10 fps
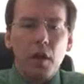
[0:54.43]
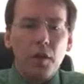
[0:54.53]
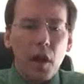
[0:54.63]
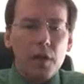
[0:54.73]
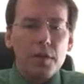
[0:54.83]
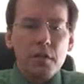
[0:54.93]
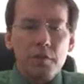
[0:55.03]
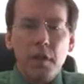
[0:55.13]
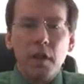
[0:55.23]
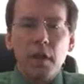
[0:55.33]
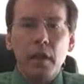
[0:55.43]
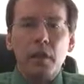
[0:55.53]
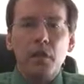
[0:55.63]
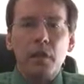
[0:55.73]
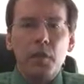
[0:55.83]
thoughts and
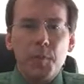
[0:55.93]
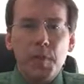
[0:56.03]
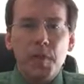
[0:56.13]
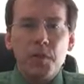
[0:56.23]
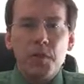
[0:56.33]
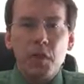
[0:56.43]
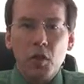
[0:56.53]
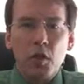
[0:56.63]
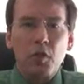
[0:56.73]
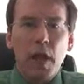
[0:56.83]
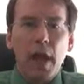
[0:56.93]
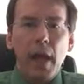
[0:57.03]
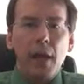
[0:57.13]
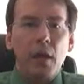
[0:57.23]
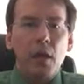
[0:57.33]
feelings and experiences that you've
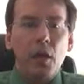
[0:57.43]
had.